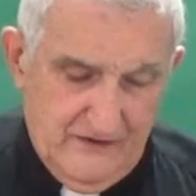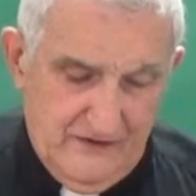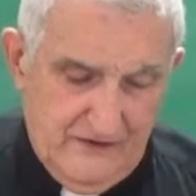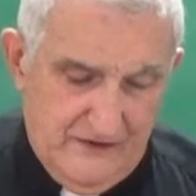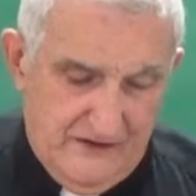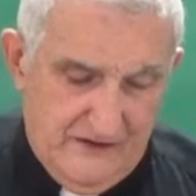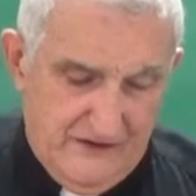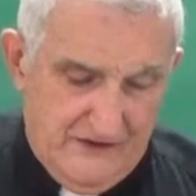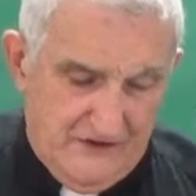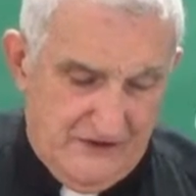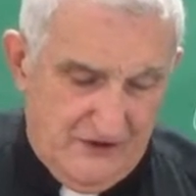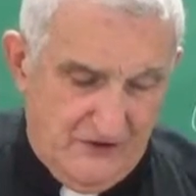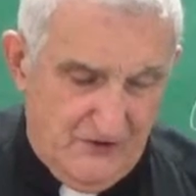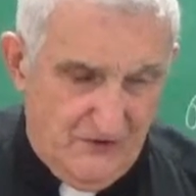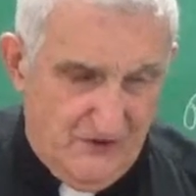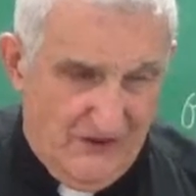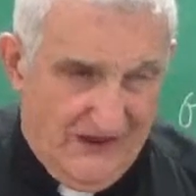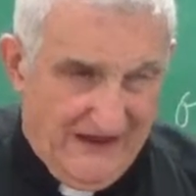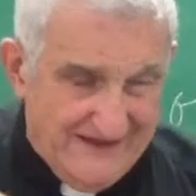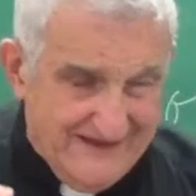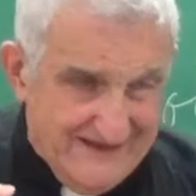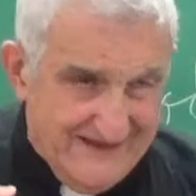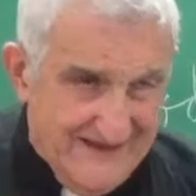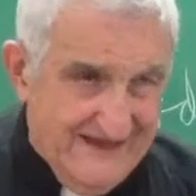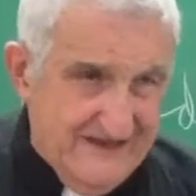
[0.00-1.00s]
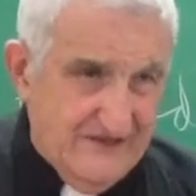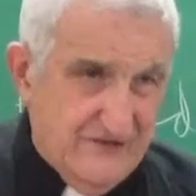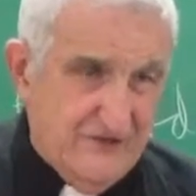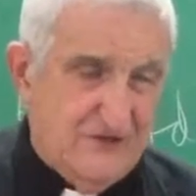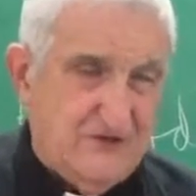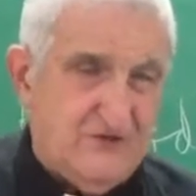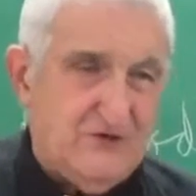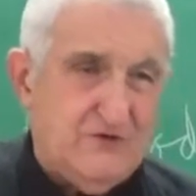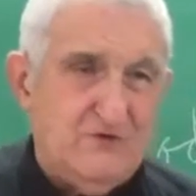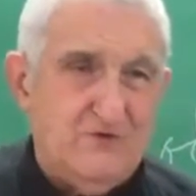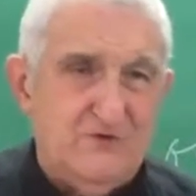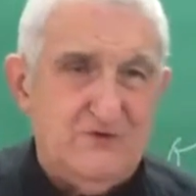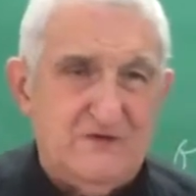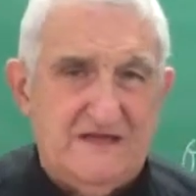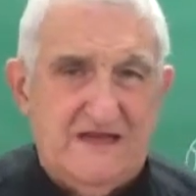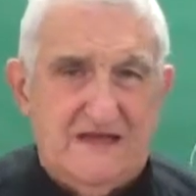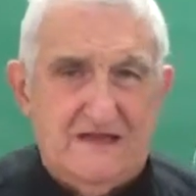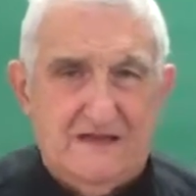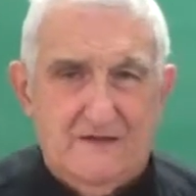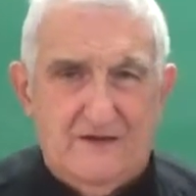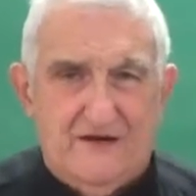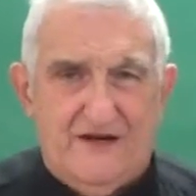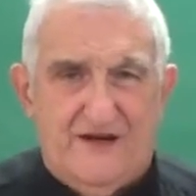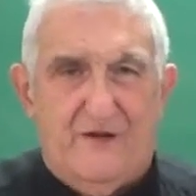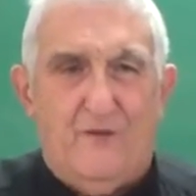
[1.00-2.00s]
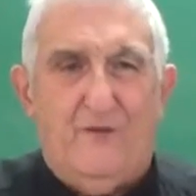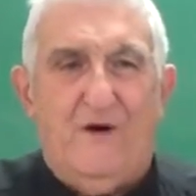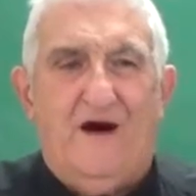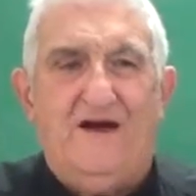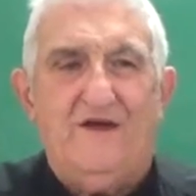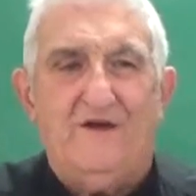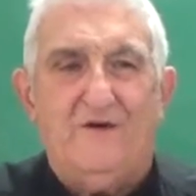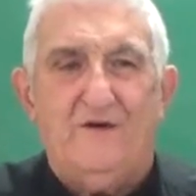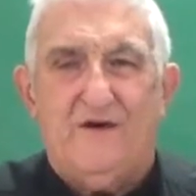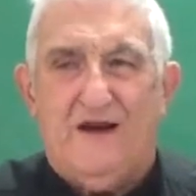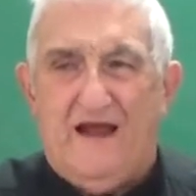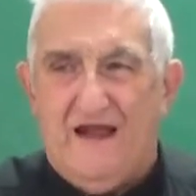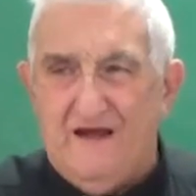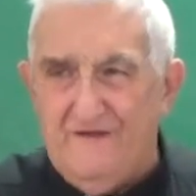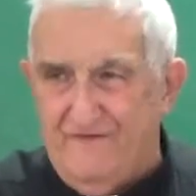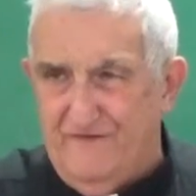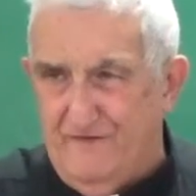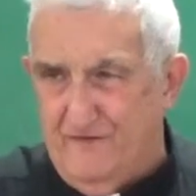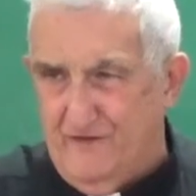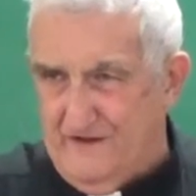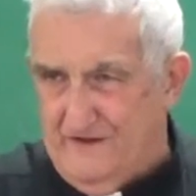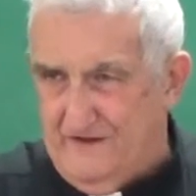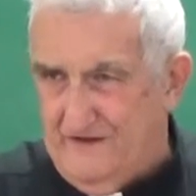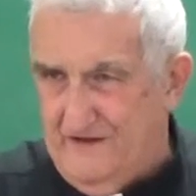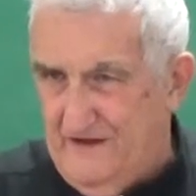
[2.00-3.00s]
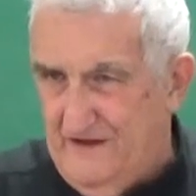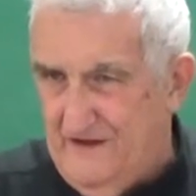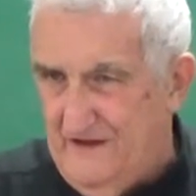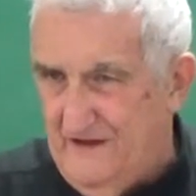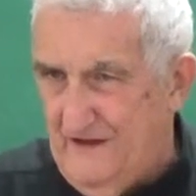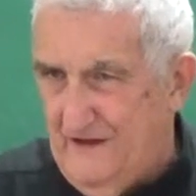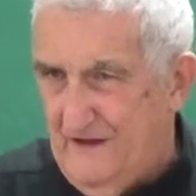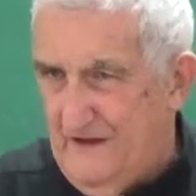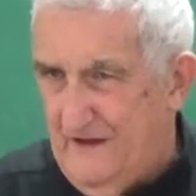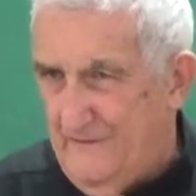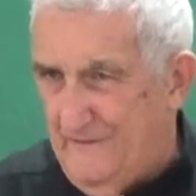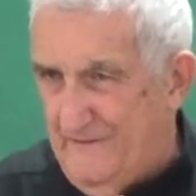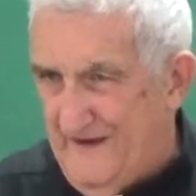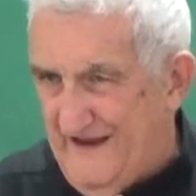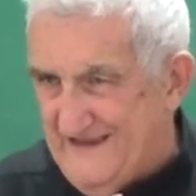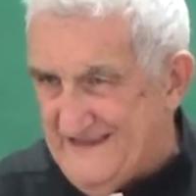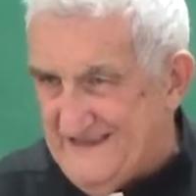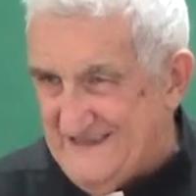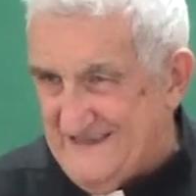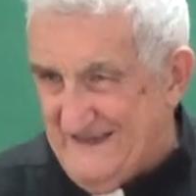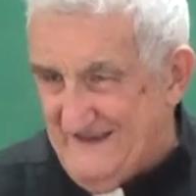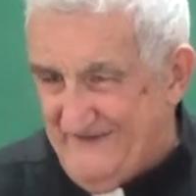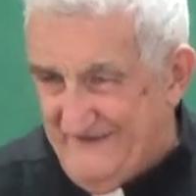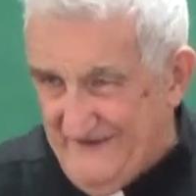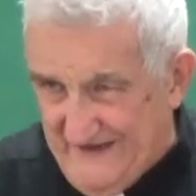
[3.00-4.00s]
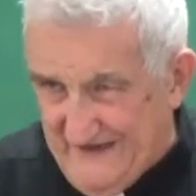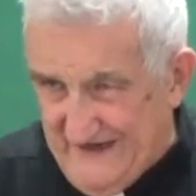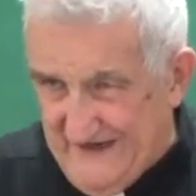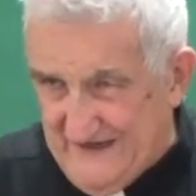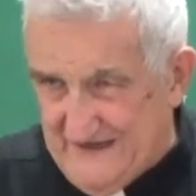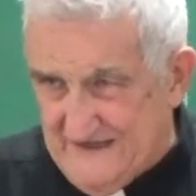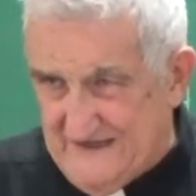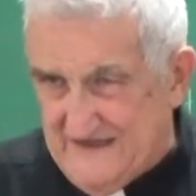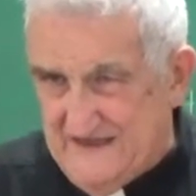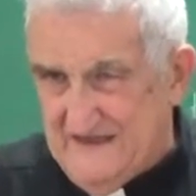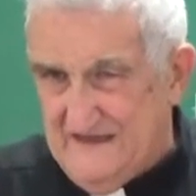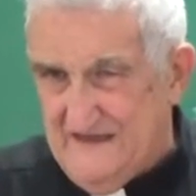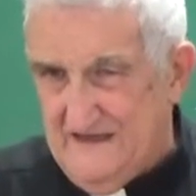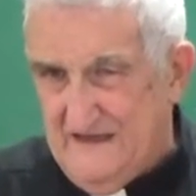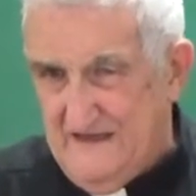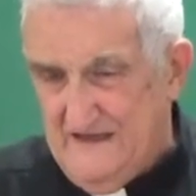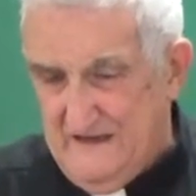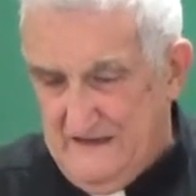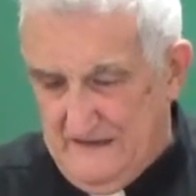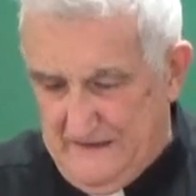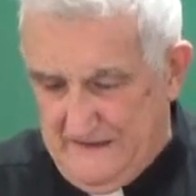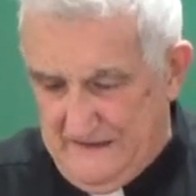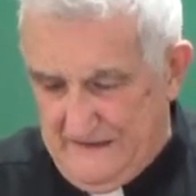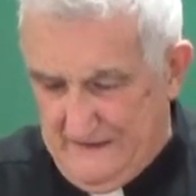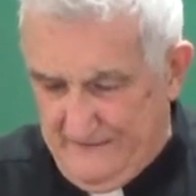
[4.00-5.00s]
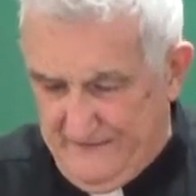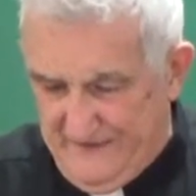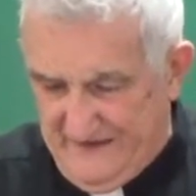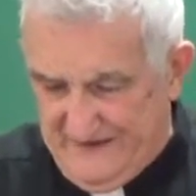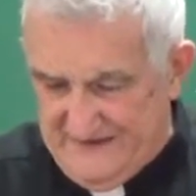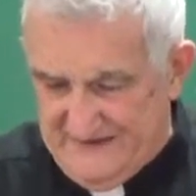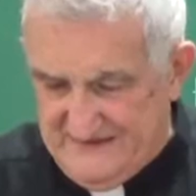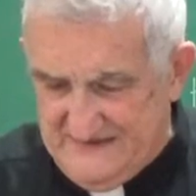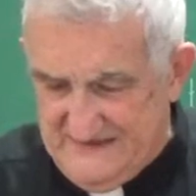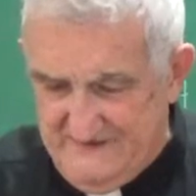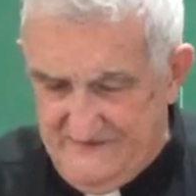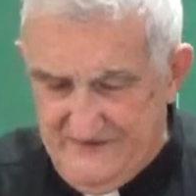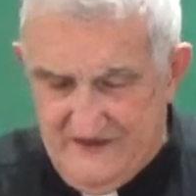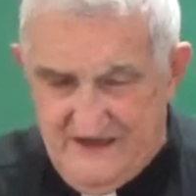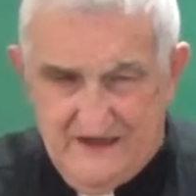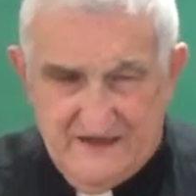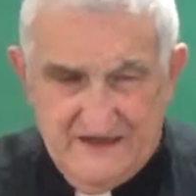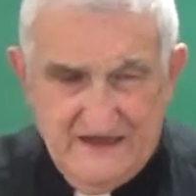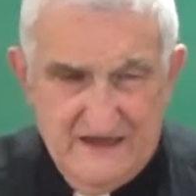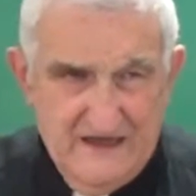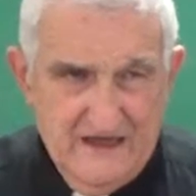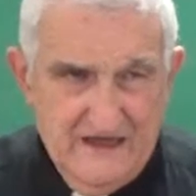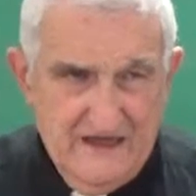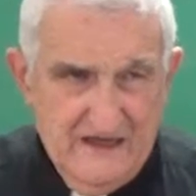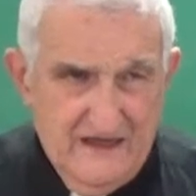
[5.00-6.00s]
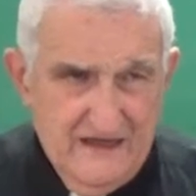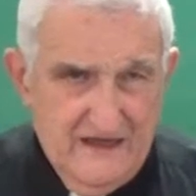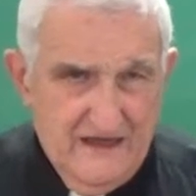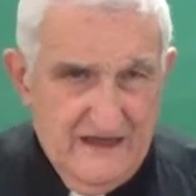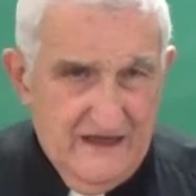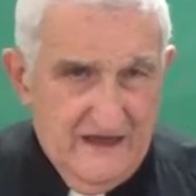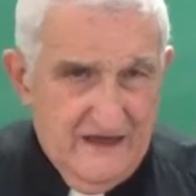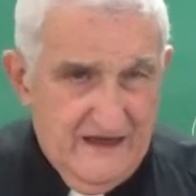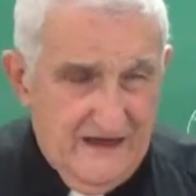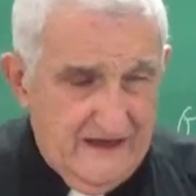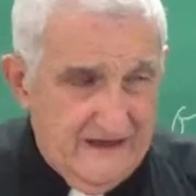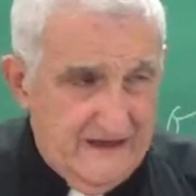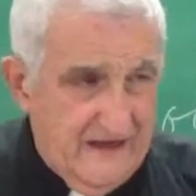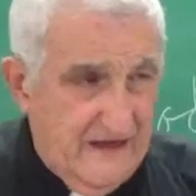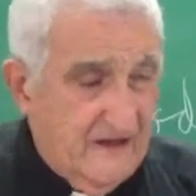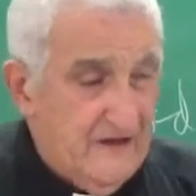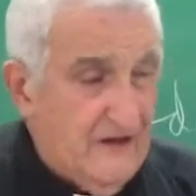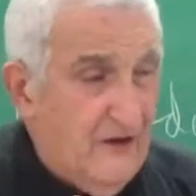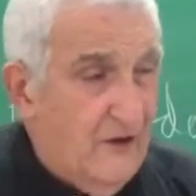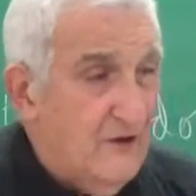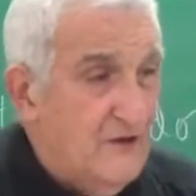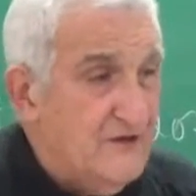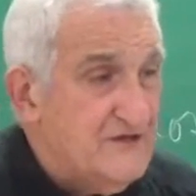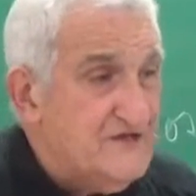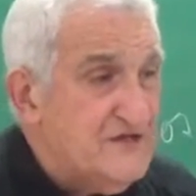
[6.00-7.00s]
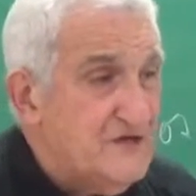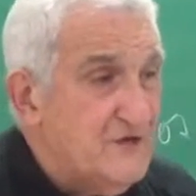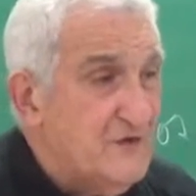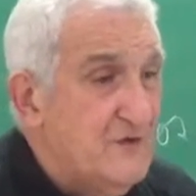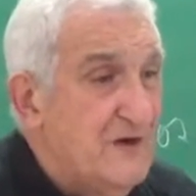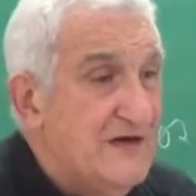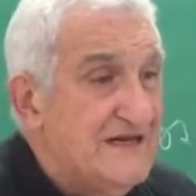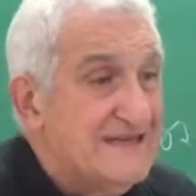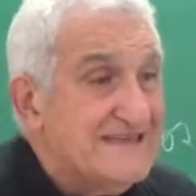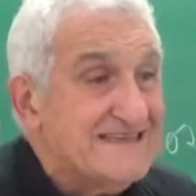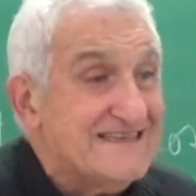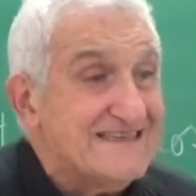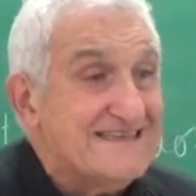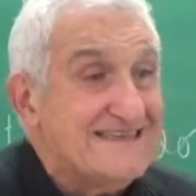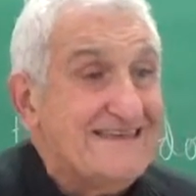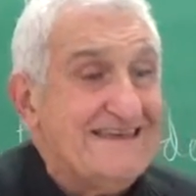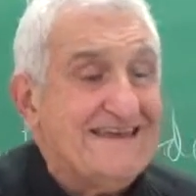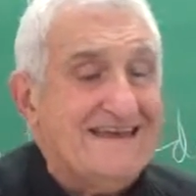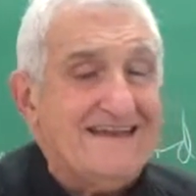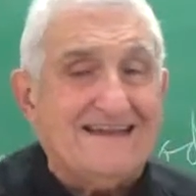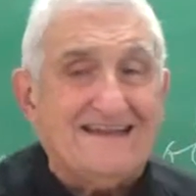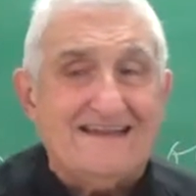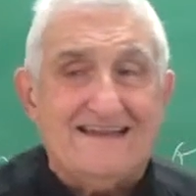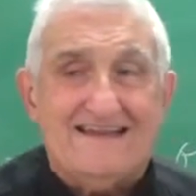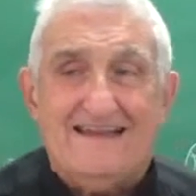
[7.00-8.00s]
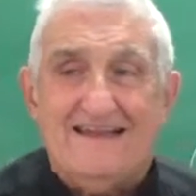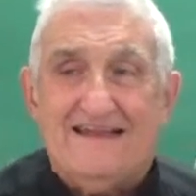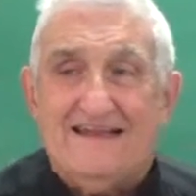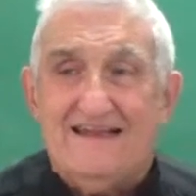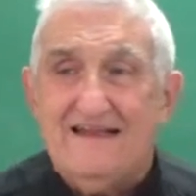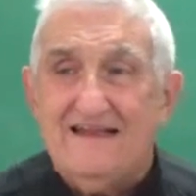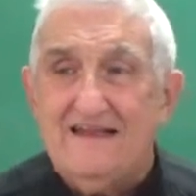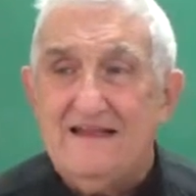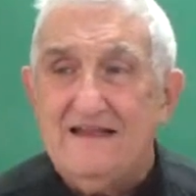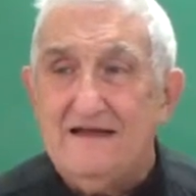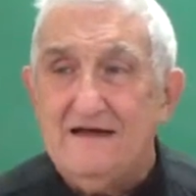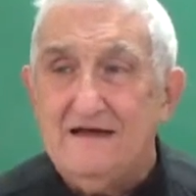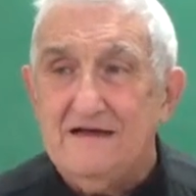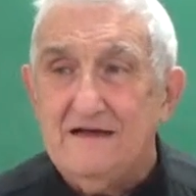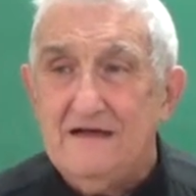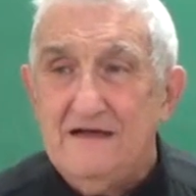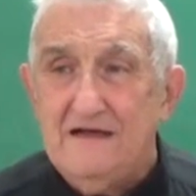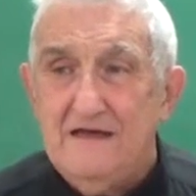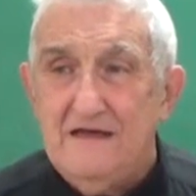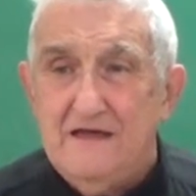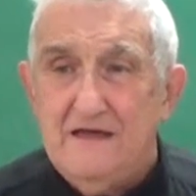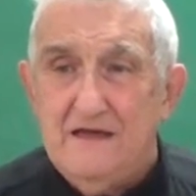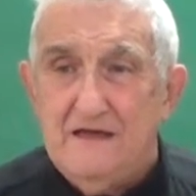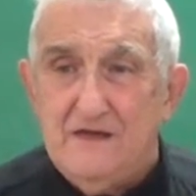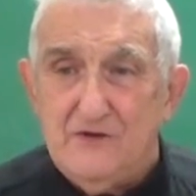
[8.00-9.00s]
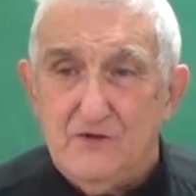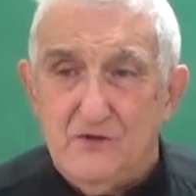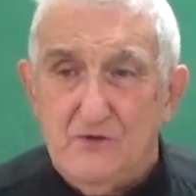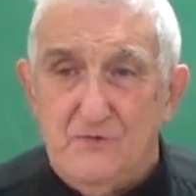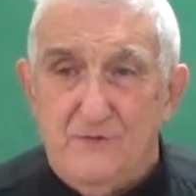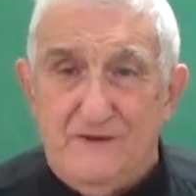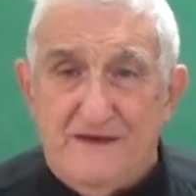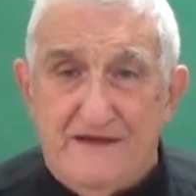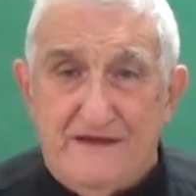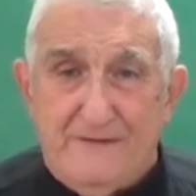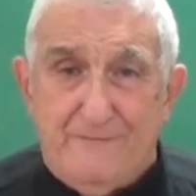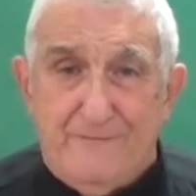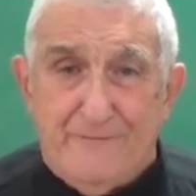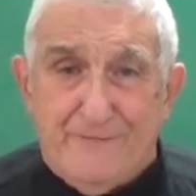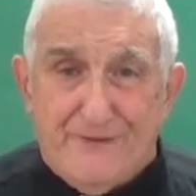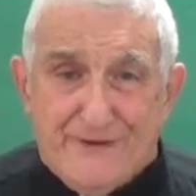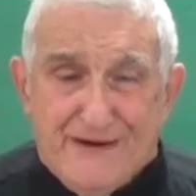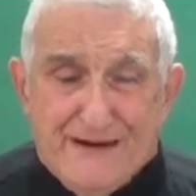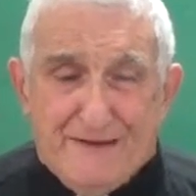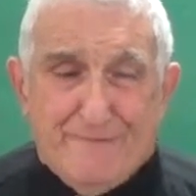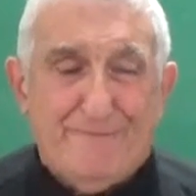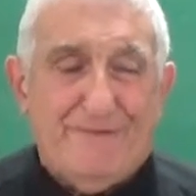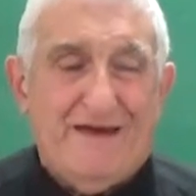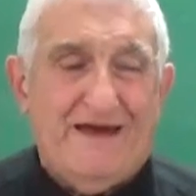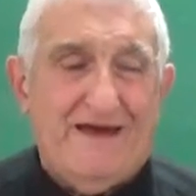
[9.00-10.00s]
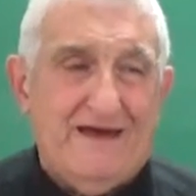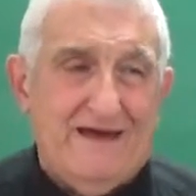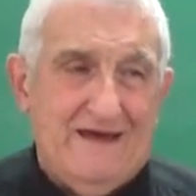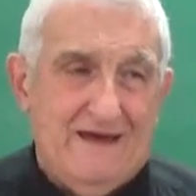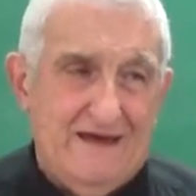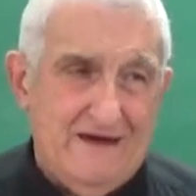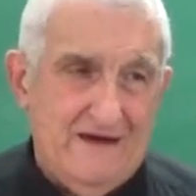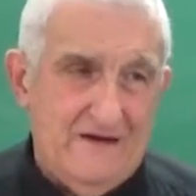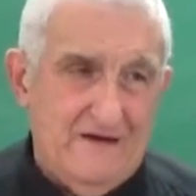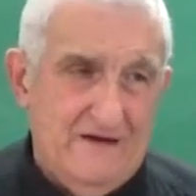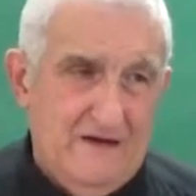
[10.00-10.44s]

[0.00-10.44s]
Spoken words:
To attain the truth, that requires effort, perseverance, perseverance, and also skill, to be prepared.